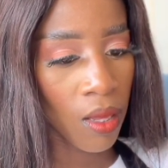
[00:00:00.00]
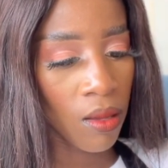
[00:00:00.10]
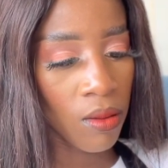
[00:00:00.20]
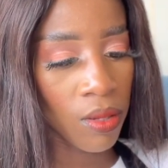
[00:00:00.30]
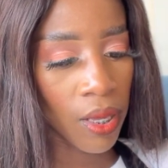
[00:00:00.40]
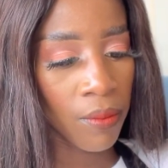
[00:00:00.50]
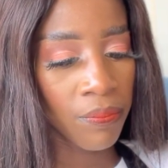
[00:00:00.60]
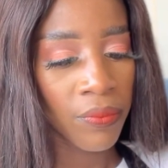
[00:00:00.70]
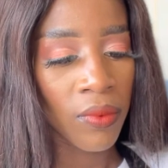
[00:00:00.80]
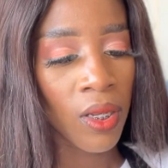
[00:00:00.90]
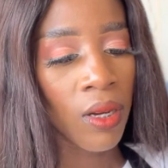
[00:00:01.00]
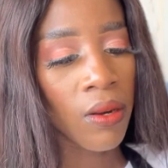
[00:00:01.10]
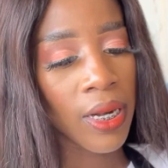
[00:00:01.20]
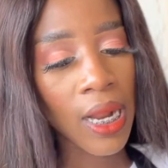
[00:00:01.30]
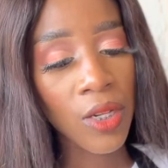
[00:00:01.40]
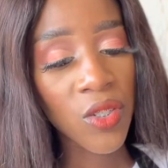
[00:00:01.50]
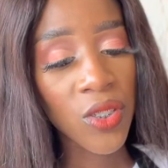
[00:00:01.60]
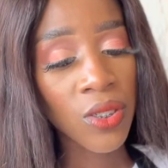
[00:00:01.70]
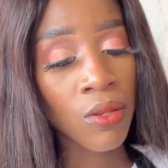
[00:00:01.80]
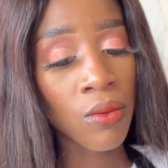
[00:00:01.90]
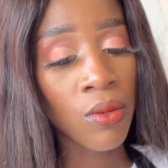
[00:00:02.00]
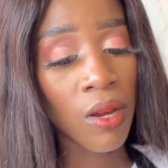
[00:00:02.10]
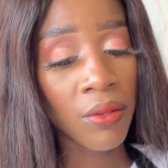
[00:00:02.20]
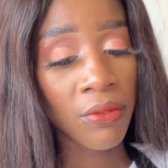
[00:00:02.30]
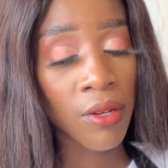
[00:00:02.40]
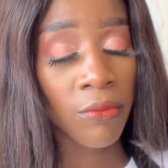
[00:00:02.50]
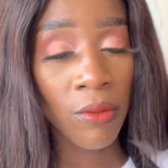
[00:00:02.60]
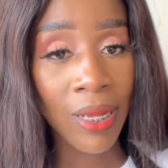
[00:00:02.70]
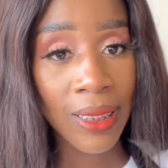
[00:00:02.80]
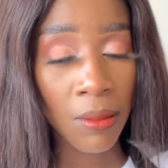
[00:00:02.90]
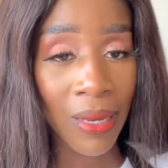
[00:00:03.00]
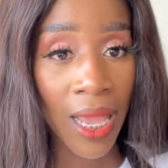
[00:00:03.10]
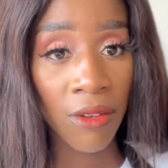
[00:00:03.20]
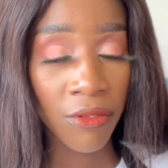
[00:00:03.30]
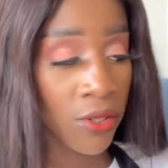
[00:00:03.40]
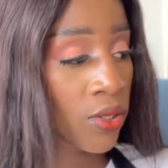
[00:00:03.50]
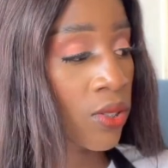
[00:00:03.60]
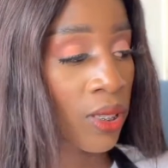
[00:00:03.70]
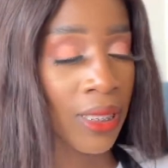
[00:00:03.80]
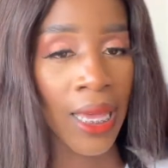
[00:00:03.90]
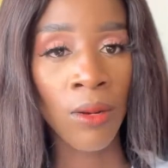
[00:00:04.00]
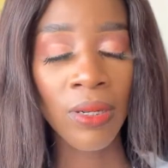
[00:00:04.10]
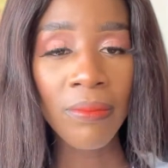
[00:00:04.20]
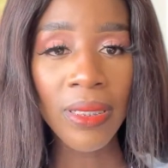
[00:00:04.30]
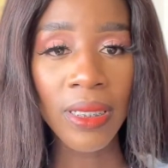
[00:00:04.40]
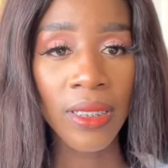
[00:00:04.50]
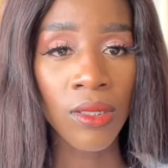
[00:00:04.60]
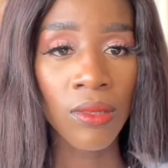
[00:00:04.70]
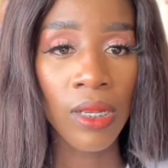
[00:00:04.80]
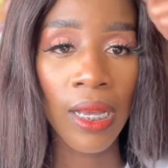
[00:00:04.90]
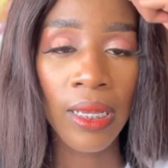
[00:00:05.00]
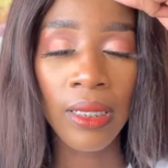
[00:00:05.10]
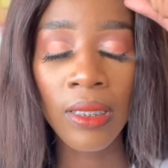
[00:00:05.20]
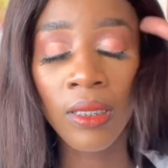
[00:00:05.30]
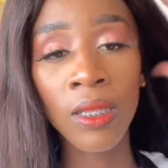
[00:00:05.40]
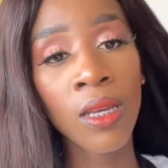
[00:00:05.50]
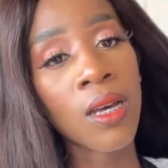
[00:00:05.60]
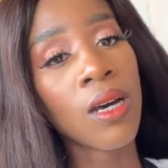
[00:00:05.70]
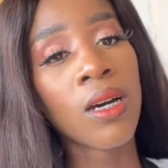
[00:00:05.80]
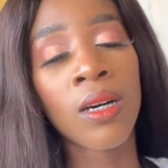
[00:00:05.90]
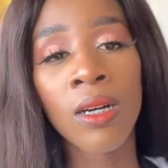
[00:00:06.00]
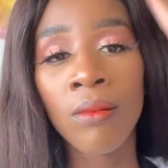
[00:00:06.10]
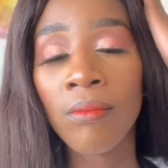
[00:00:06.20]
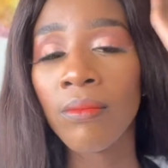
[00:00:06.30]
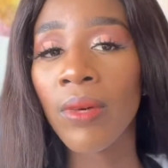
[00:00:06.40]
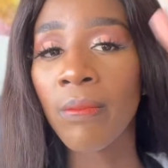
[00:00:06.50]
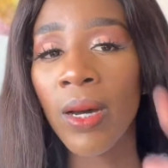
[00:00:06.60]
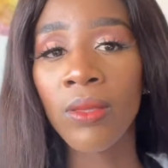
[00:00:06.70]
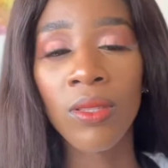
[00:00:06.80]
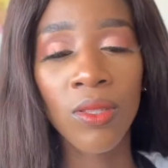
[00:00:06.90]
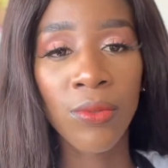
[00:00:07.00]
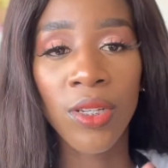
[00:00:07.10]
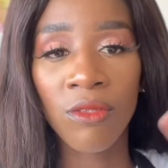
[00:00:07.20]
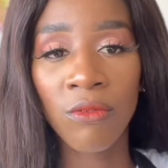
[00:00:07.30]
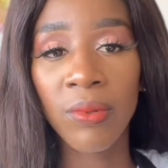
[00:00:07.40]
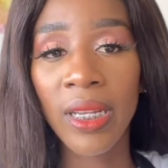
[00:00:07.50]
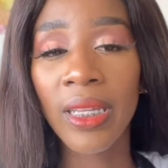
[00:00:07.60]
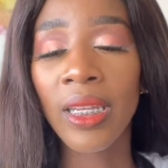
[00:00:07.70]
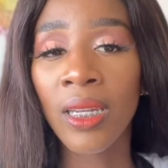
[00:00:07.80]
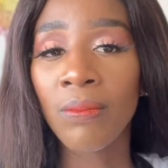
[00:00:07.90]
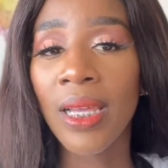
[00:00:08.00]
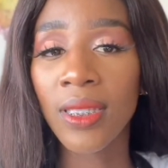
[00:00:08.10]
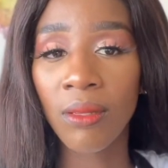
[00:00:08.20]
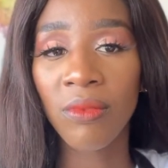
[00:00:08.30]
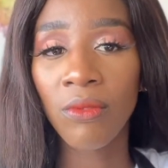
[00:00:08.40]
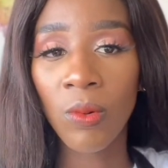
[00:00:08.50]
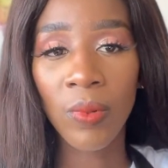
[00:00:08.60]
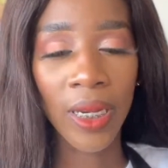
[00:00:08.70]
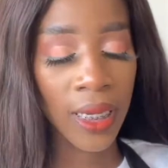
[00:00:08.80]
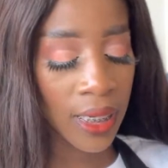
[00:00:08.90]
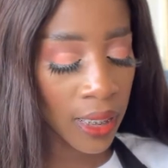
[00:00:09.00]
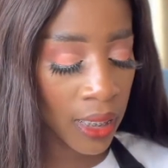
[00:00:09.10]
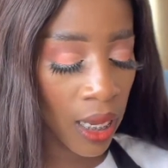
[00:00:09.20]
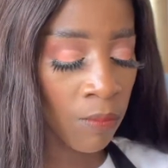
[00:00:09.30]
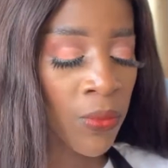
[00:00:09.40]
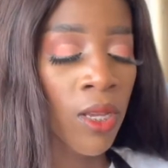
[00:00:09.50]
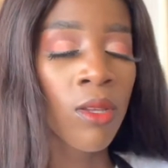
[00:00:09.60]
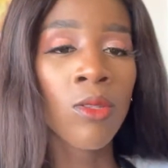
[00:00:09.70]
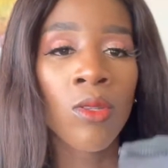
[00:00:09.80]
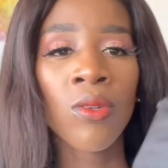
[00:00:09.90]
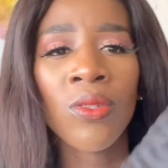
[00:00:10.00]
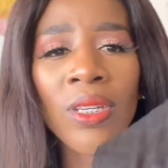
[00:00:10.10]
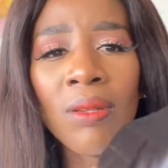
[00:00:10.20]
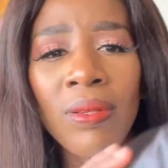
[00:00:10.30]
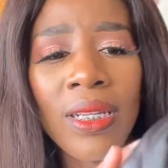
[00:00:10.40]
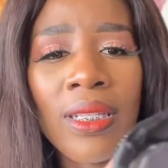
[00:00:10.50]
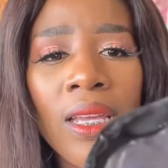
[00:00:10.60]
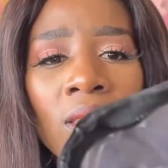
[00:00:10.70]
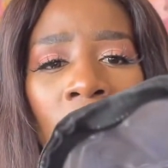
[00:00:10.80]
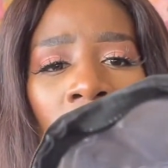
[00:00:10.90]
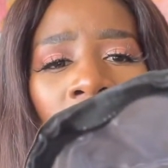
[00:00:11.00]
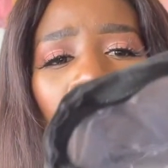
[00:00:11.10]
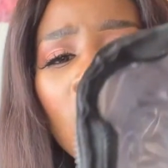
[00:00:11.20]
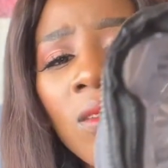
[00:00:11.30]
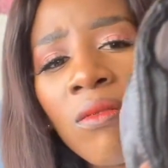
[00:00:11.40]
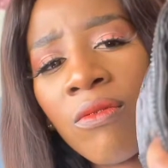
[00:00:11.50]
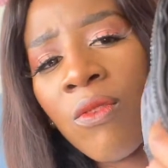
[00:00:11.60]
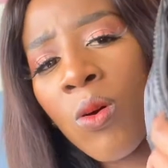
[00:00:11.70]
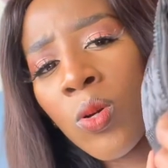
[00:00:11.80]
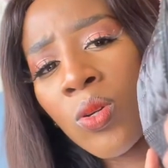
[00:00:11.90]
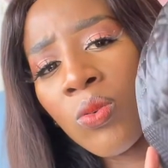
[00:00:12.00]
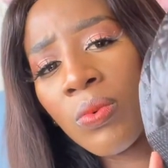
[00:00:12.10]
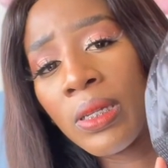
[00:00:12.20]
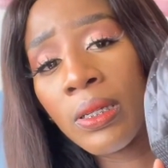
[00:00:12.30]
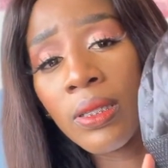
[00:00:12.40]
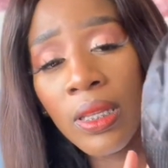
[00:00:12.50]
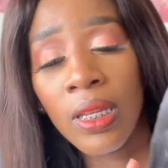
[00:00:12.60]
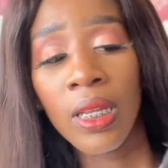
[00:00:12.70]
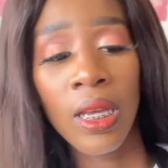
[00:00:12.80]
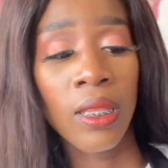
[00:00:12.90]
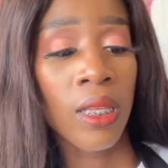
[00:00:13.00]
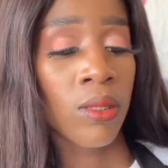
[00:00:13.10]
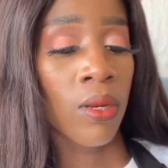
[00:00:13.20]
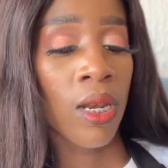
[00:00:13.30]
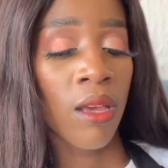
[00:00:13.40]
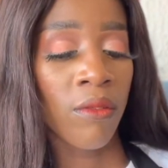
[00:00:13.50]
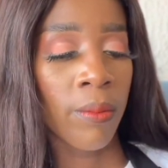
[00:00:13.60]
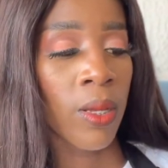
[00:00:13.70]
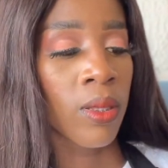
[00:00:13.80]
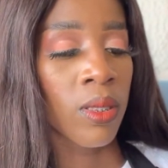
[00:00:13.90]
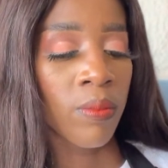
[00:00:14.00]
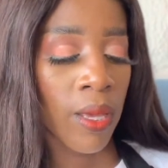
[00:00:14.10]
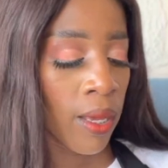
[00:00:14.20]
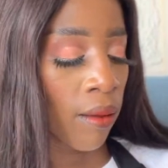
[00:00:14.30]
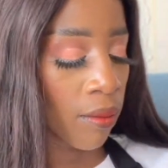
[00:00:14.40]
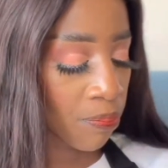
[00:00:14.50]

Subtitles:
Okay. All right, I'll just go confirm from my supplier first, because I don't want to mislead you guys about the situation of putting it in a plastic before putting it in here. So you can place like 3-4 good wigs in here. That's what I love about this bag.